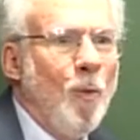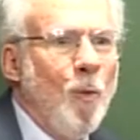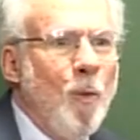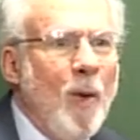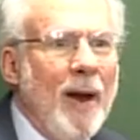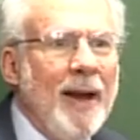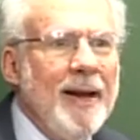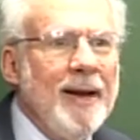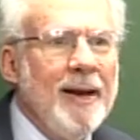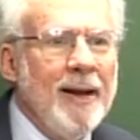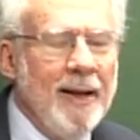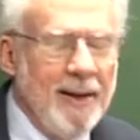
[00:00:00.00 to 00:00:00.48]

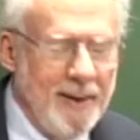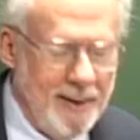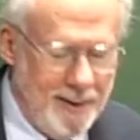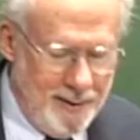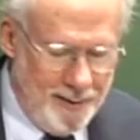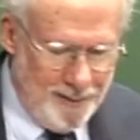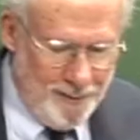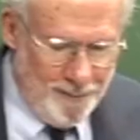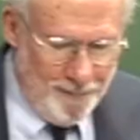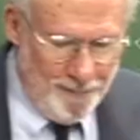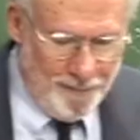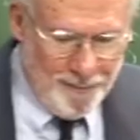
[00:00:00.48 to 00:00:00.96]
when
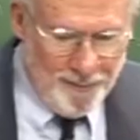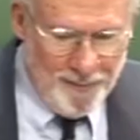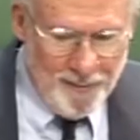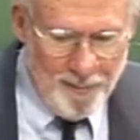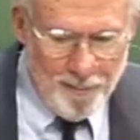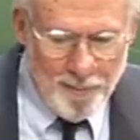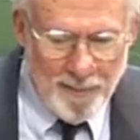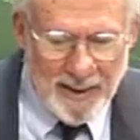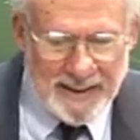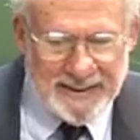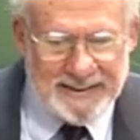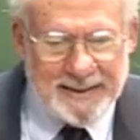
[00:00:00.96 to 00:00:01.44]

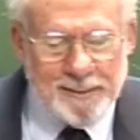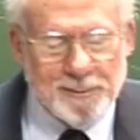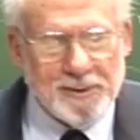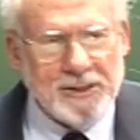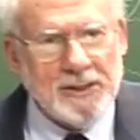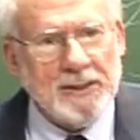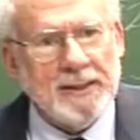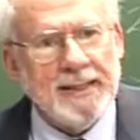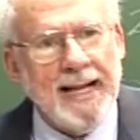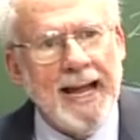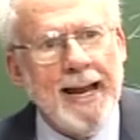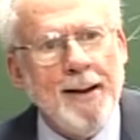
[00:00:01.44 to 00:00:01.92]

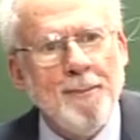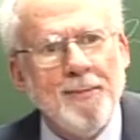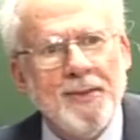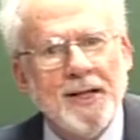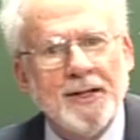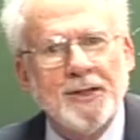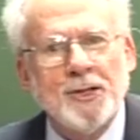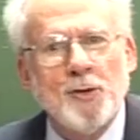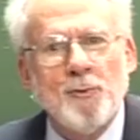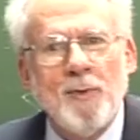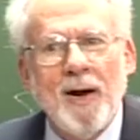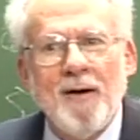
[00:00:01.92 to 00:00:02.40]
Muslims claim
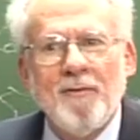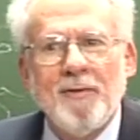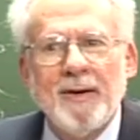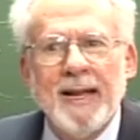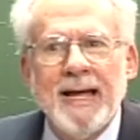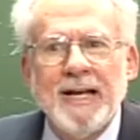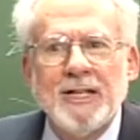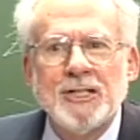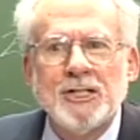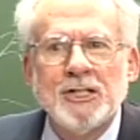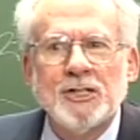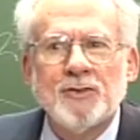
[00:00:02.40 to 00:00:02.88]
that the
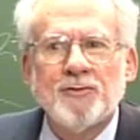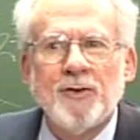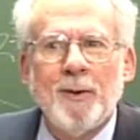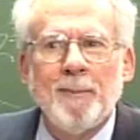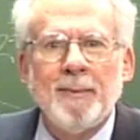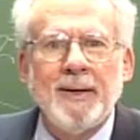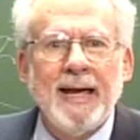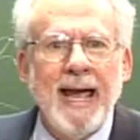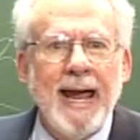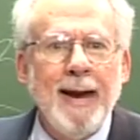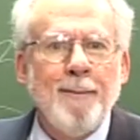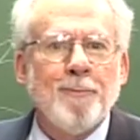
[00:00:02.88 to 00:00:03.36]
revelations
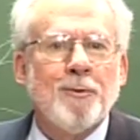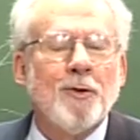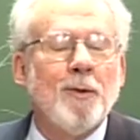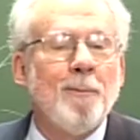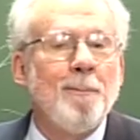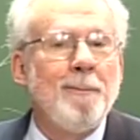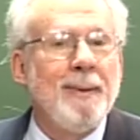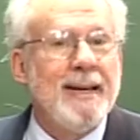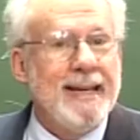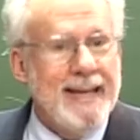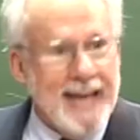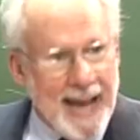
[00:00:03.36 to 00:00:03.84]
from
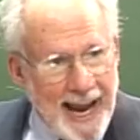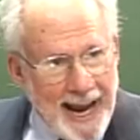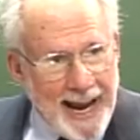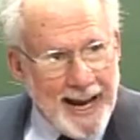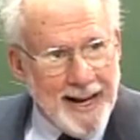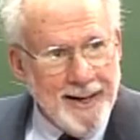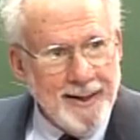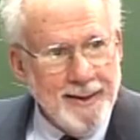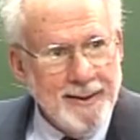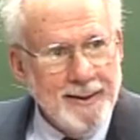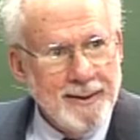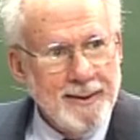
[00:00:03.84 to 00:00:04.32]
Gabriel
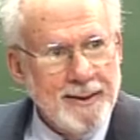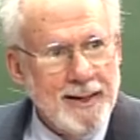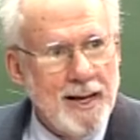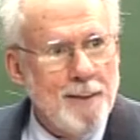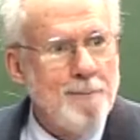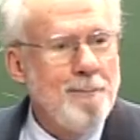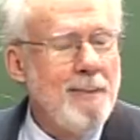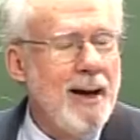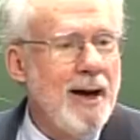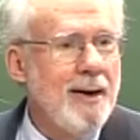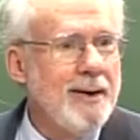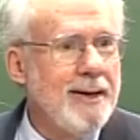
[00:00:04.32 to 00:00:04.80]
began
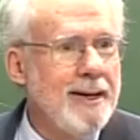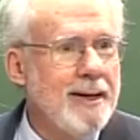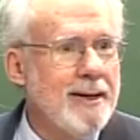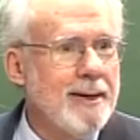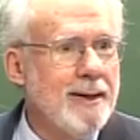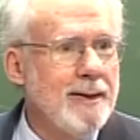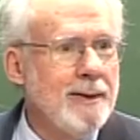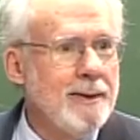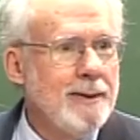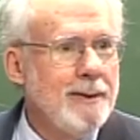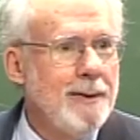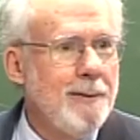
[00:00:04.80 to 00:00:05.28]
at Mount
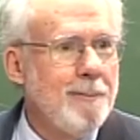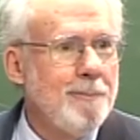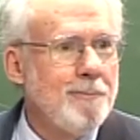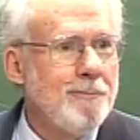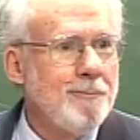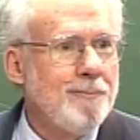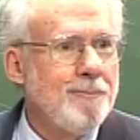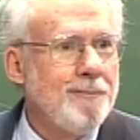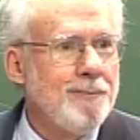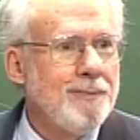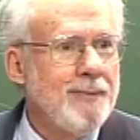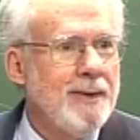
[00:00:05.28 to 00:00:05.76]
Hira.
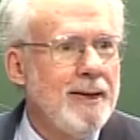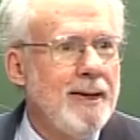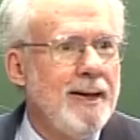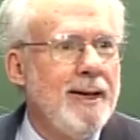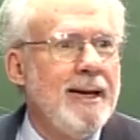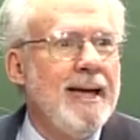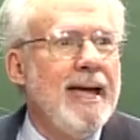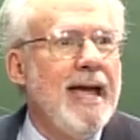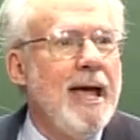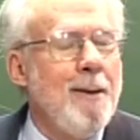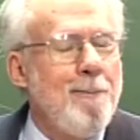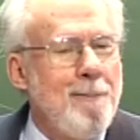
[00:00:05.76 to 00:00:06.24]

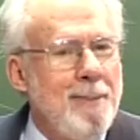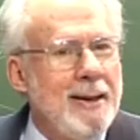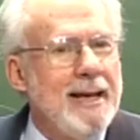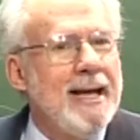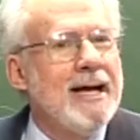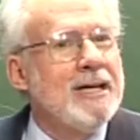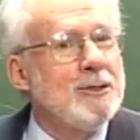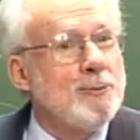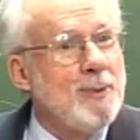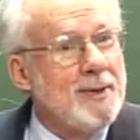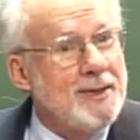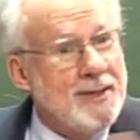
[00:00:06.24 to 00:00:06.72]
It
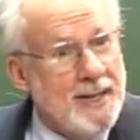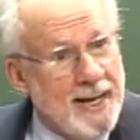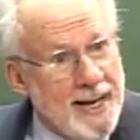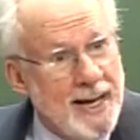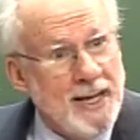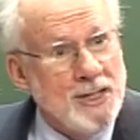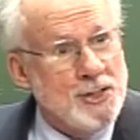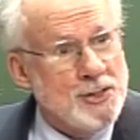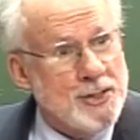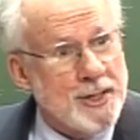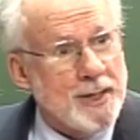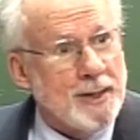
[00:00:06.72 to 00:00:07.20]
begins with the
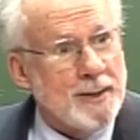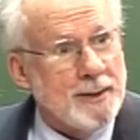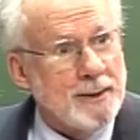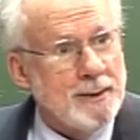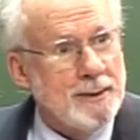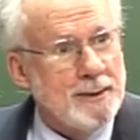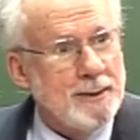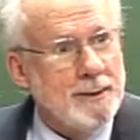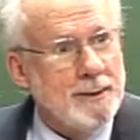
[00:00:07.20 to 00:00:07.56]
Hijrah.